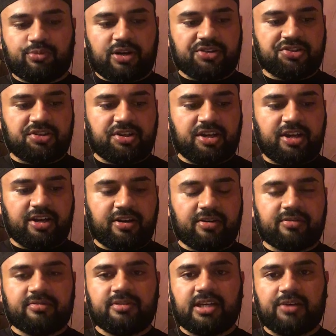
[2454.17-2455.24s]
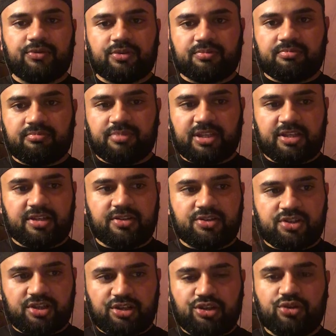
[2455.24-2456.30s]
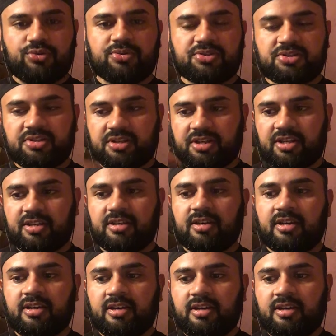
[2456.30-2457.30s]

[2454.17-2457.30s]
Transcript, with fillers: present here that would be continuously